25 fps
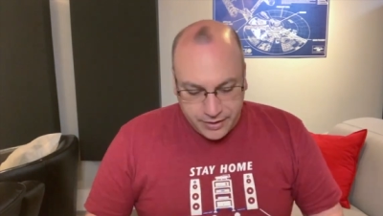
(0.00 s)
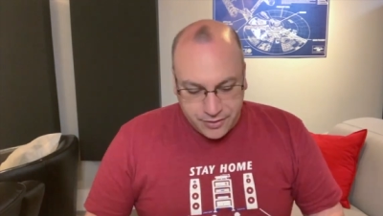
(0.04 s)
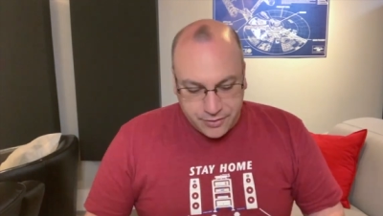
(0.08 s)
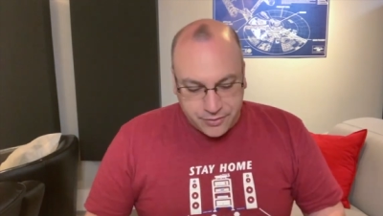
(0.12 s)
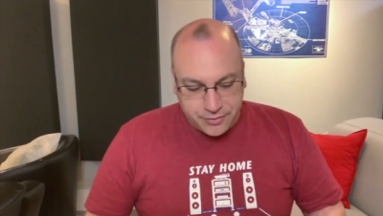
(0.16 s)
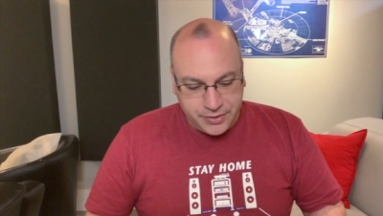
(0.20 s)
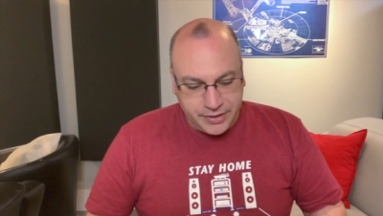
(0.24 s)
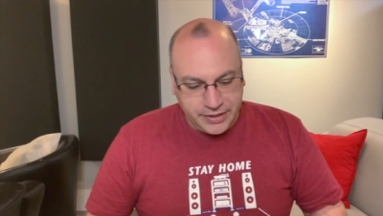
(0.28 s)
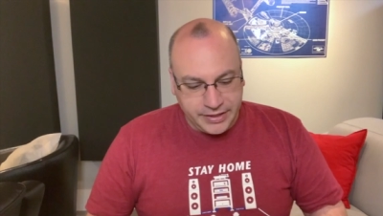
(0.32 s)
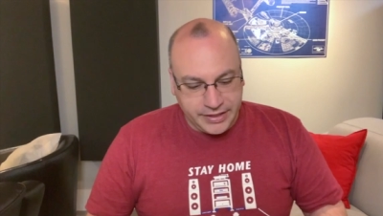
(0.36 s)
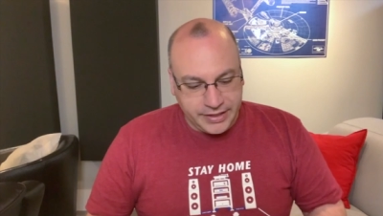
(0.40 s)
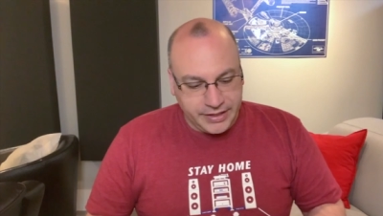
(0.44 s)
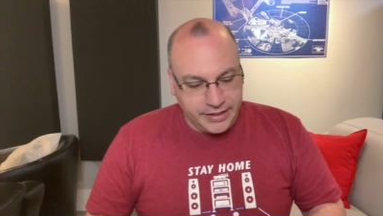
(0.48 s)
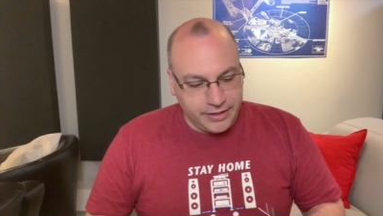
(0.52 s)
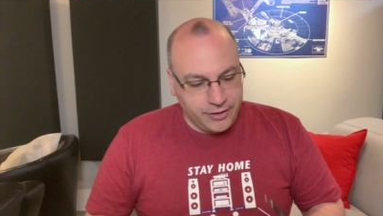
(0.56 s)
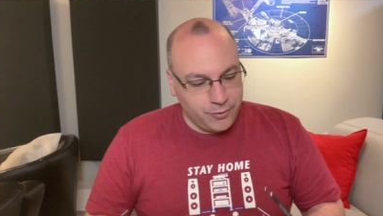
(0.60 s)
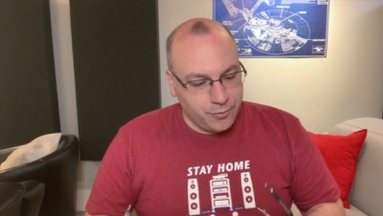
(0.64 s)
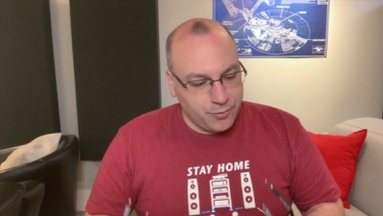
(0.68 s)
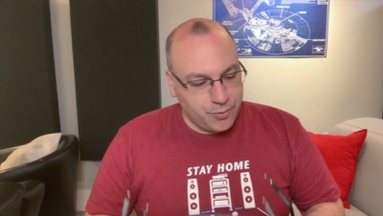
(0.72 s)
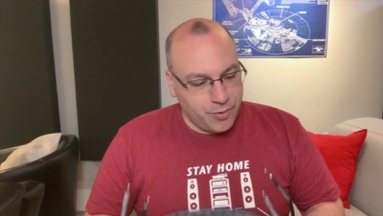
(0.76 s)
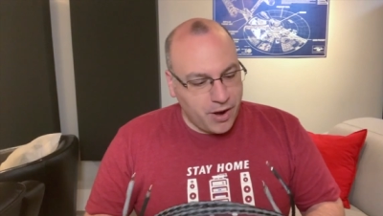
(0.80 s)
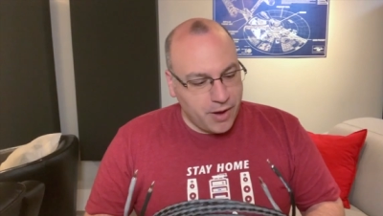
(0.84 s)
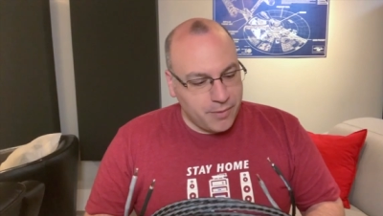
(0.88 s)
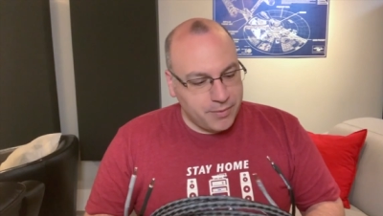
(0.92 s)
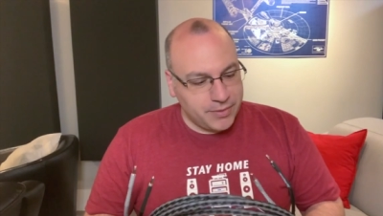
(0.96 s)
Really, you're
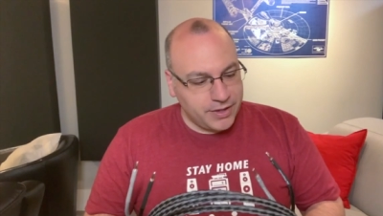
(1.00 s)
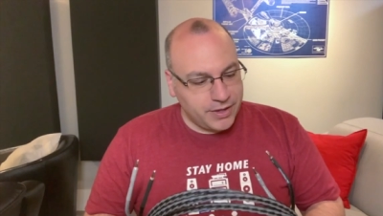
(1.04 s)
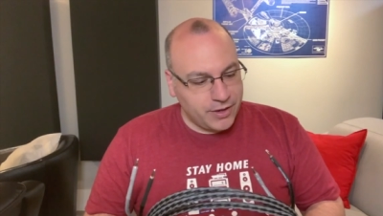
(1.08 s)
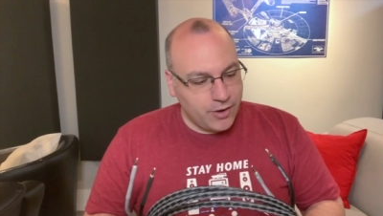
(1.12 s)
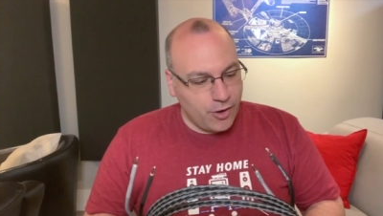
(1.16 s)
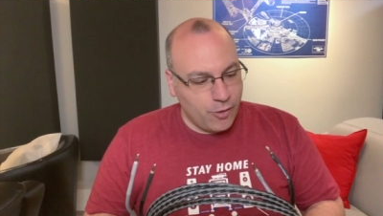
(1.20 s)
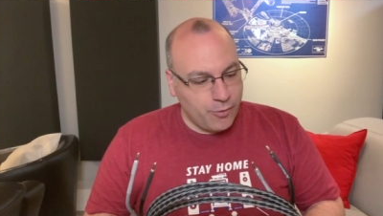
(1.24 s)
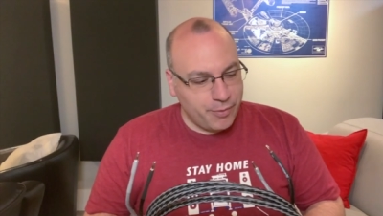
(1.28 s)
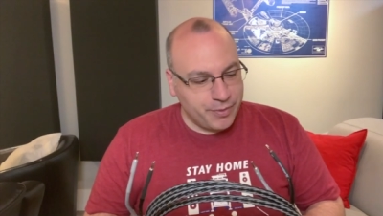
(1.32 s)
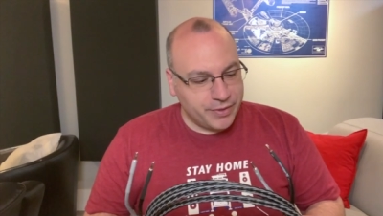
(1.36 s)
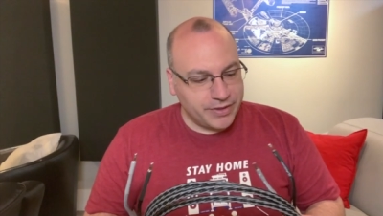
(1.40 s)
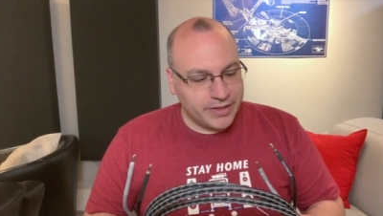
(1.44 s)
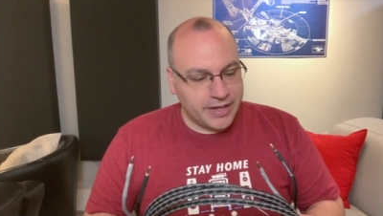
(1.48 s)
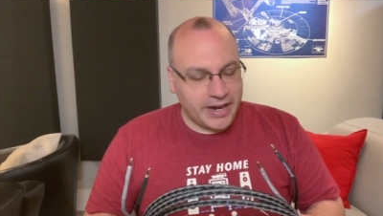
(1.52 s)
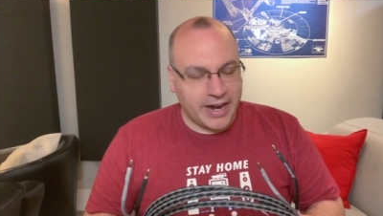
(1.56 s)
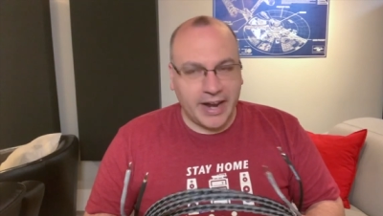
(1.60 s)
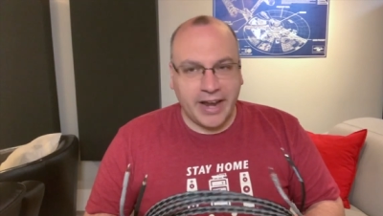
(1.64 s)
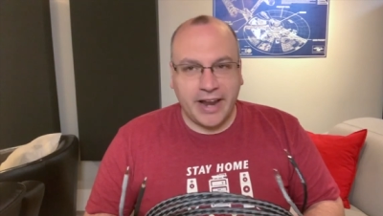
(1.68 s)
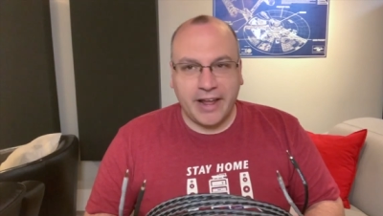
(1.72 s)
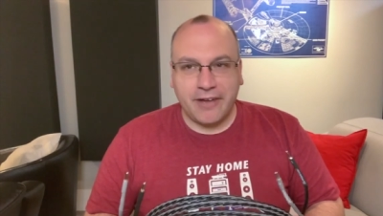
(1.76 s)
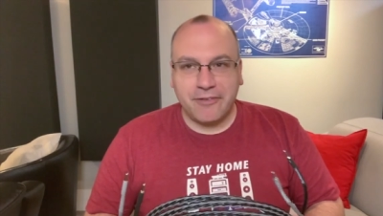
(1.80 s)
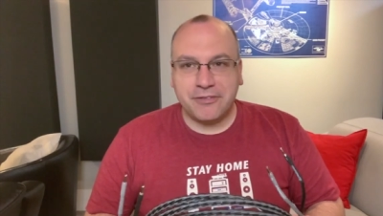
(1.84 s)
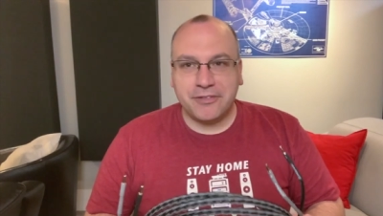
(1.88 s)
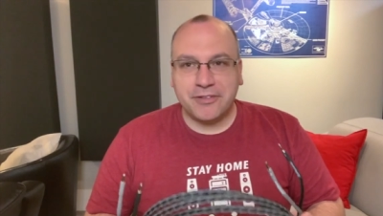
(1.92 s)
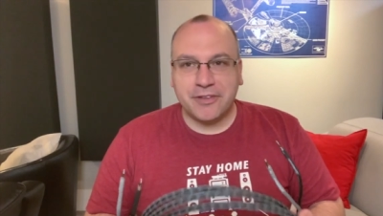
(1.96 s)
probably hoping that I'd
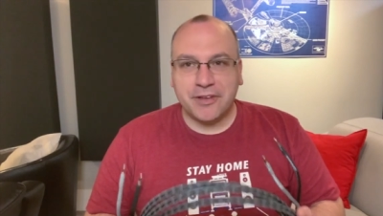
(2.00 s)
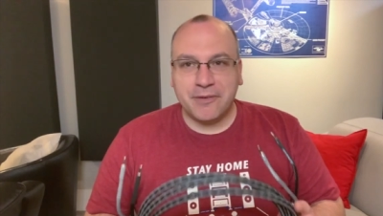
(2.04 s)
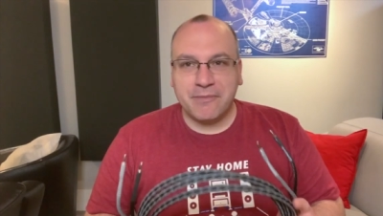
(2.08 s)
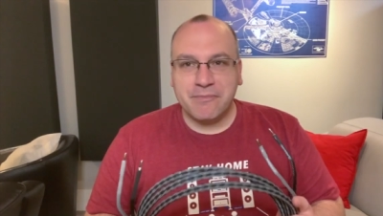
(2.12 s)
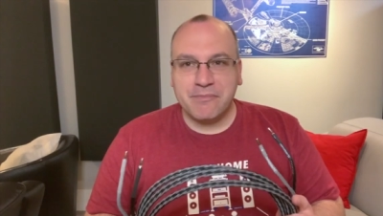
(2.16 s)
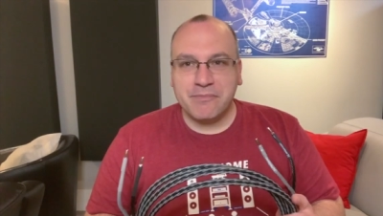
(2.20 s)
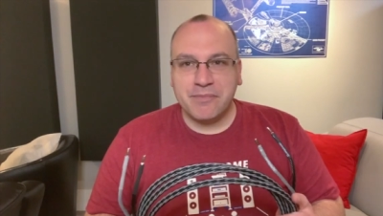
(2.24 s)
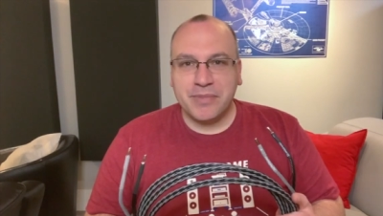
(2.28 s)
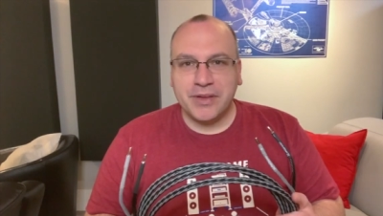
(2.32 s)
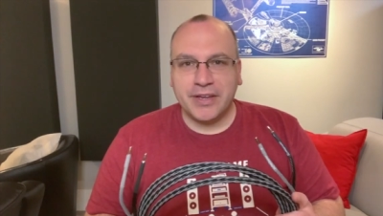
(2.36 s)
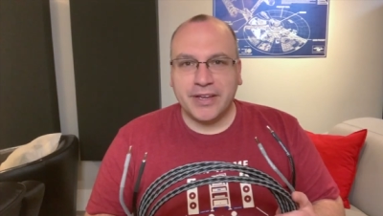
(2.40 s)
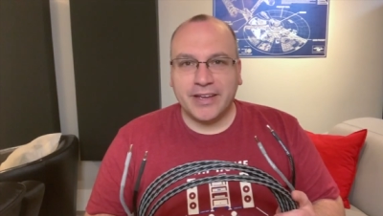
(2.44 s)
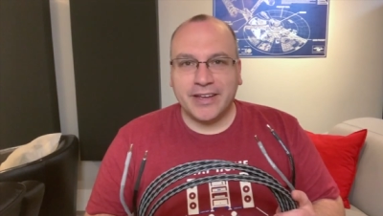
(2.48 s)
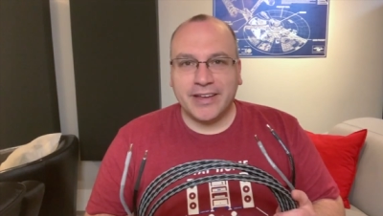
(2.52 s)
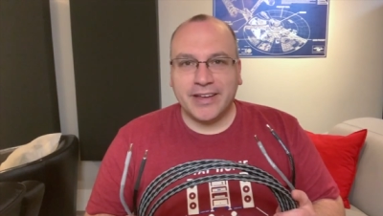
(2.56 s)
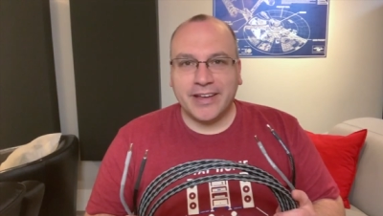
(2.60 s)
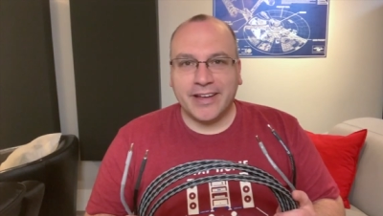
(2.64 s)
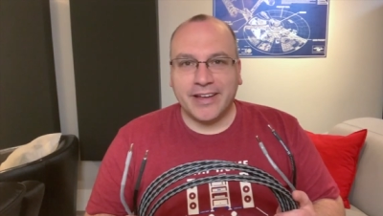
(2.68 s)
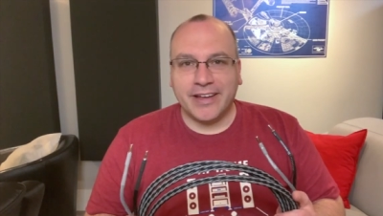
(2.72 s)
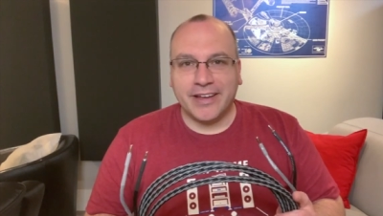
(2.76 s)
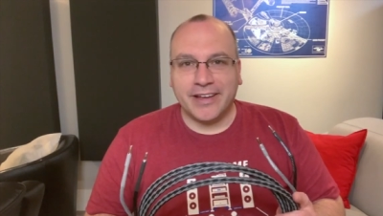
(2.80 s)
have some big